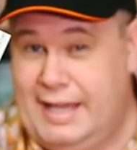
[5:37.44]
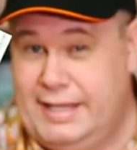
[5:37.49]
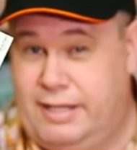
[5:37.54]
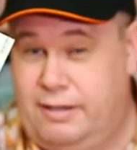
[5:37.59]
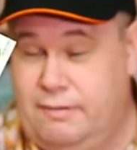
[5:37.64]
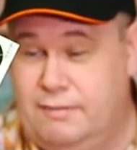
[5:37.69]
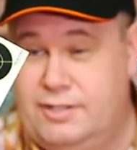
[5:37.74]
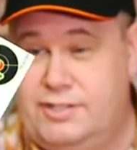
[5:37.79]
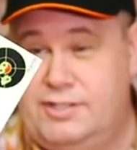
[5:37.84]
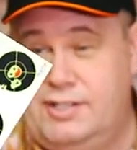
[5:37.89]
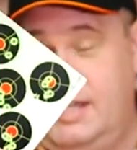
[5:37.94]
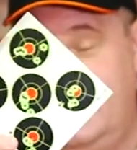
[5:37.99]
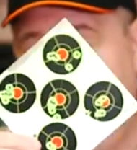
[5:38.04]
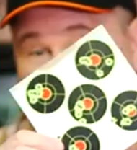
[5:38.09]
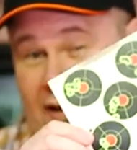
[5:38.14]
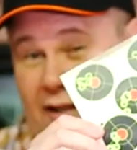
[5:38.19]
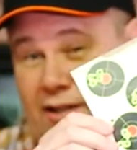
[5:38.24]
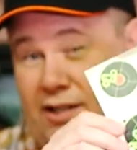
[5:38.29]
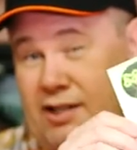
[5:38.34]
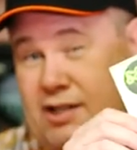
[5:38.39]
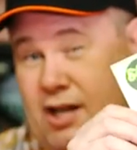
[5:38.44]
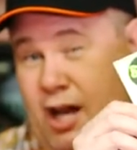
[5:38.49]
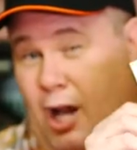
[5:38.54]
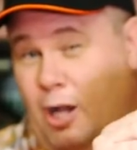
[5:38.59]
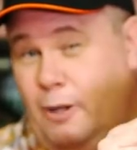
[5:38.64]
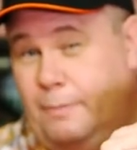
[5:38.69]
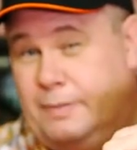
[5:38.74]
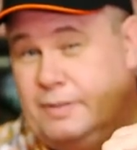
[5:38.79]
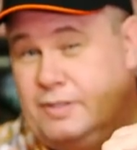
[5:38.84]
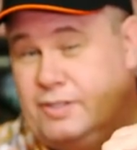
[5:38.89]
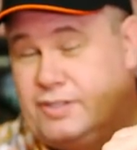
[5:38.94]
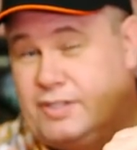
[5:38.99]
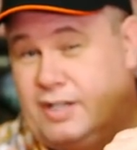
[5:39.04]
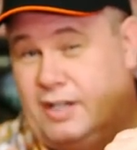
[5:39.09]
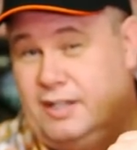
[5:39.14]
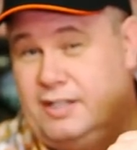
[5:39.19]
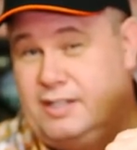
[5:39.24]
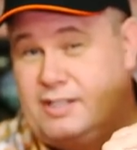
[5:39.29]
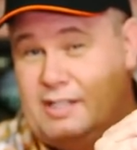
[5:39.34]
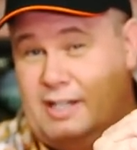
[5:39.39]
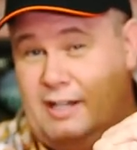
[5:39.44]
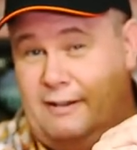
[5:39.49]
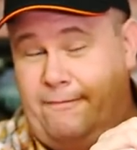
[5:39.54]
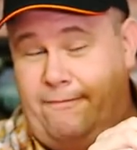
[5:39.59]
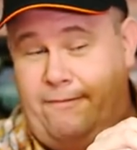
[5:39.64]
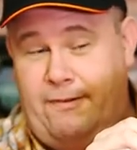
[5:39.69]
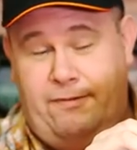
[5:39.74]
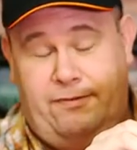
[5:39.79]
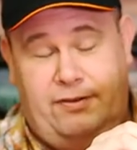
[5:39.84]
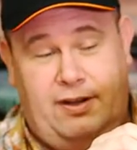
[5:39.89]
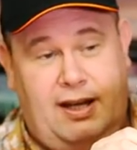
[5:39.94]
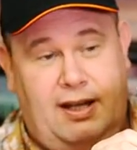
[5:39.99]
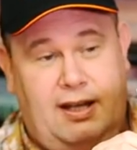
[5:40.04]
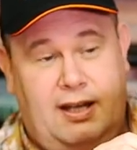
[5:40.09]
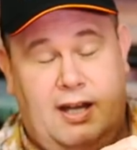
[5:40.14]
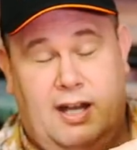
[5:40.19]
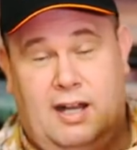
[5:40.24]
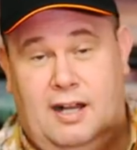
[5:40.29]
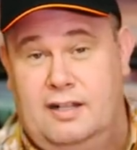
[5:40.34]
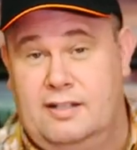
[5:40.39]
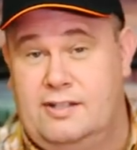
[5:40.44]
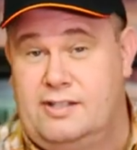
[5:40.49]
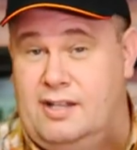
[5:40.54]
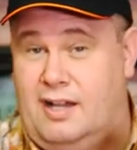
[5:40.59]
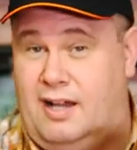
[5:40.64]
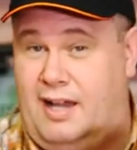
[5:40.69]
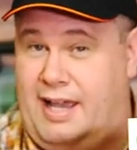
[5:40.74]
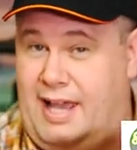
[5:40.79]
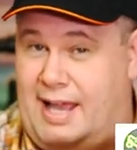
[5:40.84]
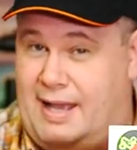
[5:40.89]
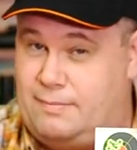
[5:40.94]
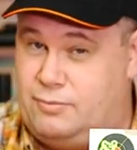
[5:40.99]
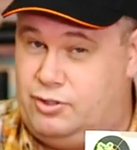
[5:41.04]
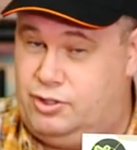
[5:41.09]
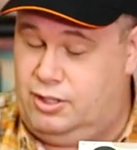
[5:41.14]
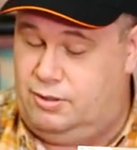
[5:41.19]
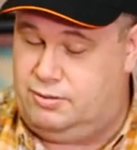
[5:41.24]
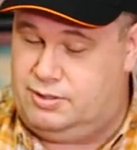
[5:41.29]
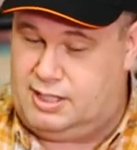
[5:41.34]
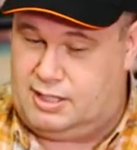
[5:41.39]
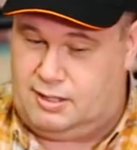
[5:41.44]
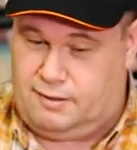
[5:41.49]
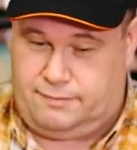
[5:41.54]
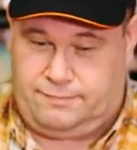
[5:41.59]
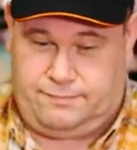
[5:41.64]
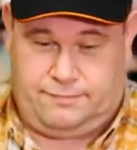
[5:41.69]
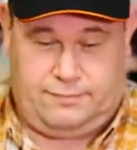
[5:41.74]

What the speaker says: accuracy. This is open sights at 15 yards. I am shooting off